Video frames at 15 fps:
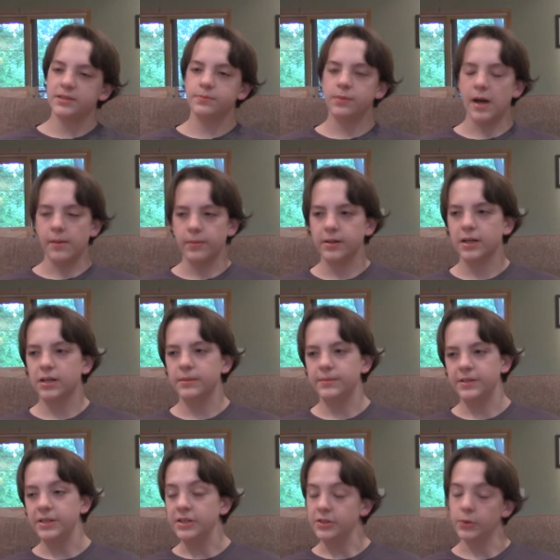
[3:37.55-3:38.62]
probably going to
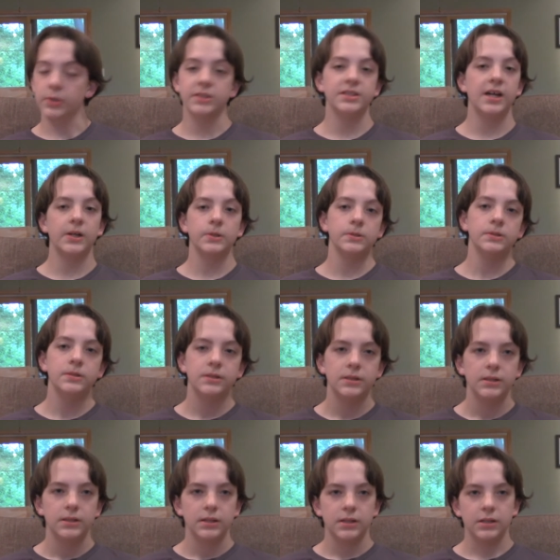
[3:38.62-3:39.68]
be Yorktown
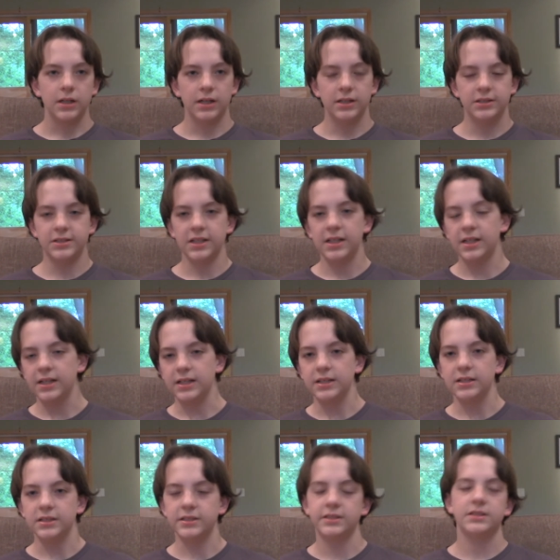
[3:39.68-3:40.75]
because it
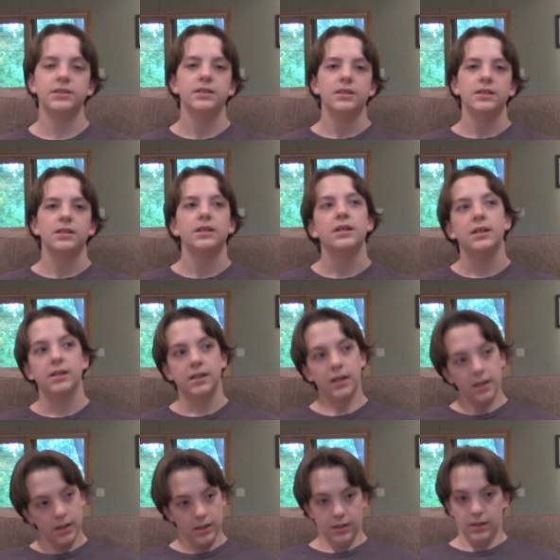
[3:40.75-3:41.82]
is,
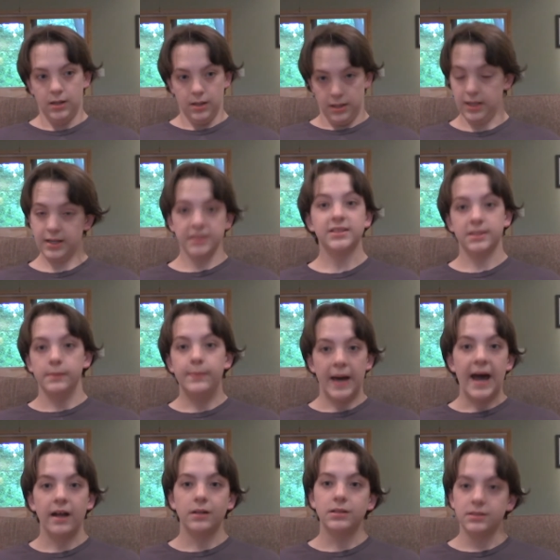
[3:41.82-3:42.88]
it is the
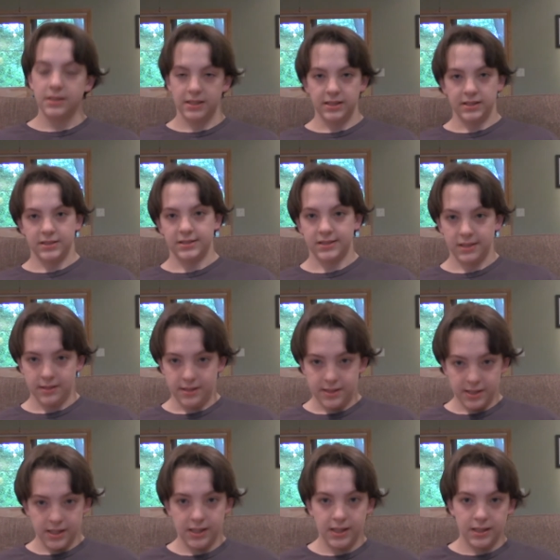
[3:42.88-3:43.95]
battle, it is
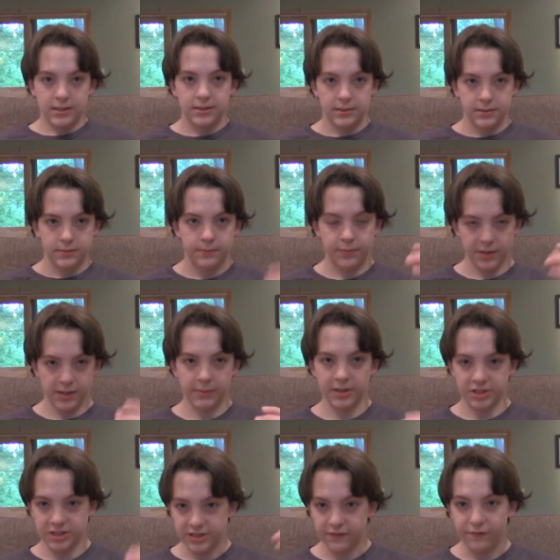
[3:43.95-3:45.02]
the pretty
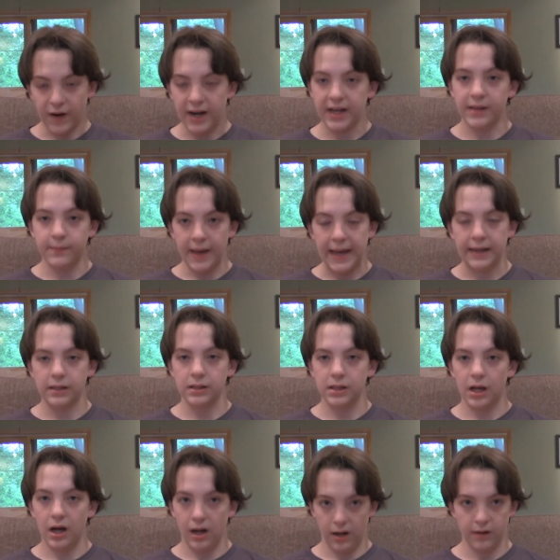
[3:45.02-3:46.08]
much defining
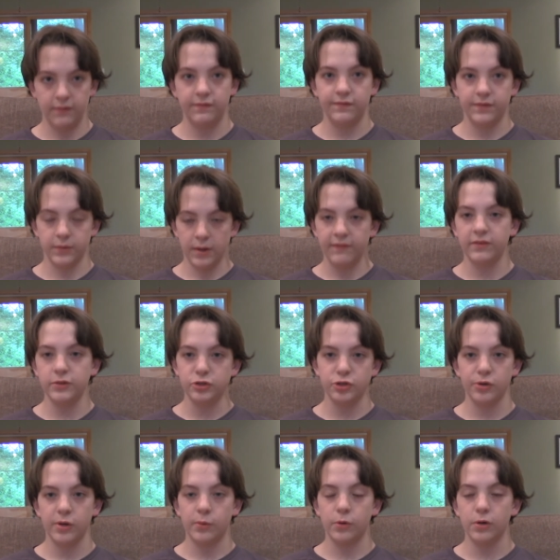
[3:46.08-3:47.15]
battle of the
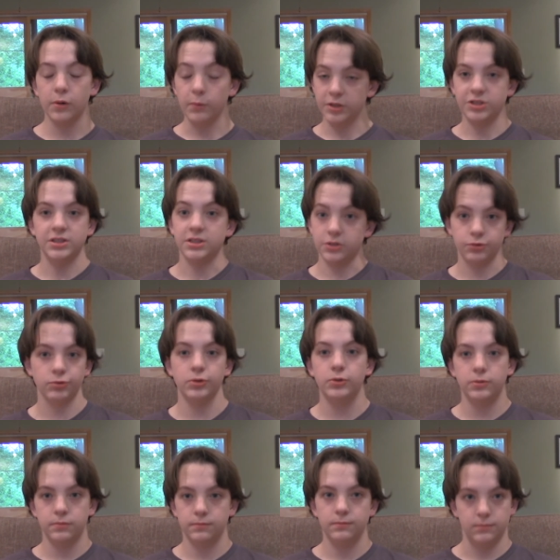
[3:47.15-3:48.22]
Revolutionary War, which is
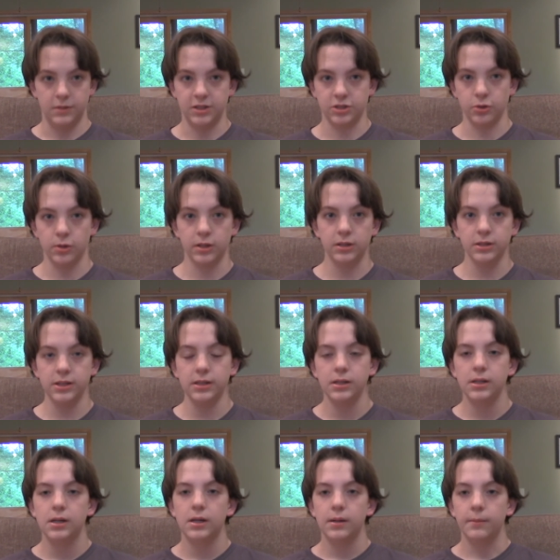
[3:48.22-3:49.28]
true historically.
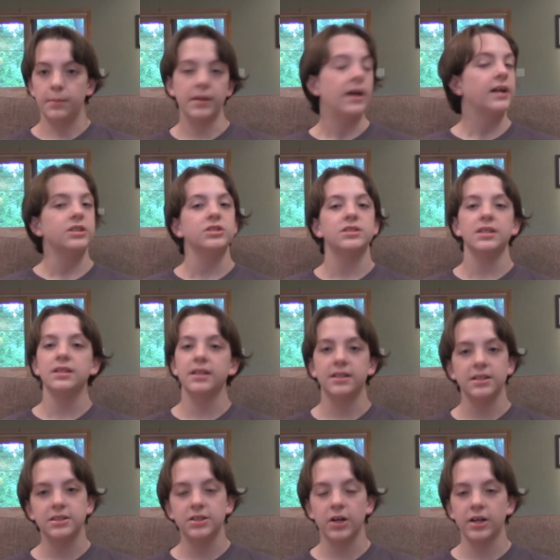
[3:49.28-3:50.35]
But I just think that
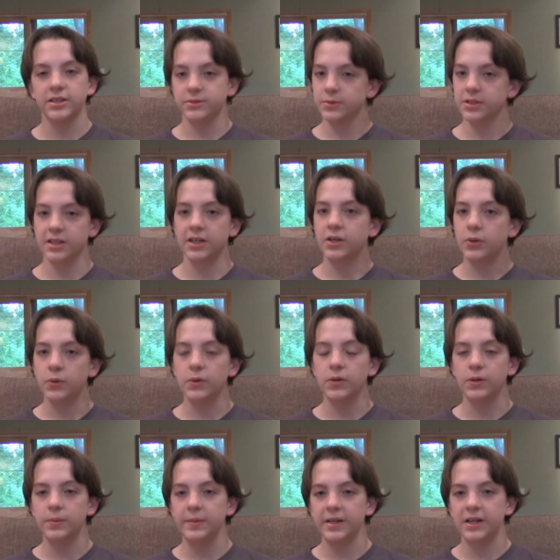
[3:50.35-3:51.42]
this song is really
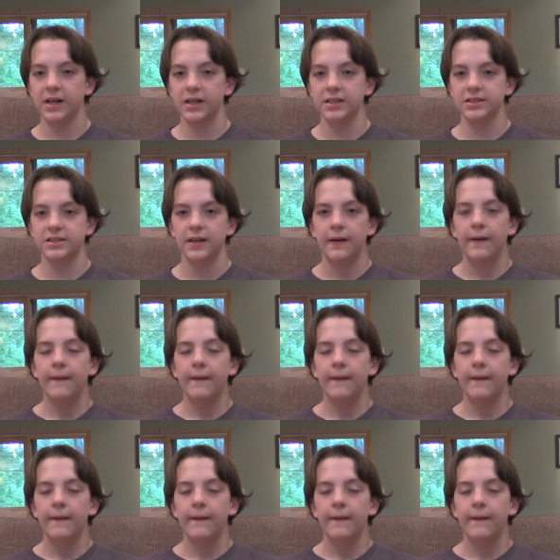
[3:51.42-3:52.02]
cool because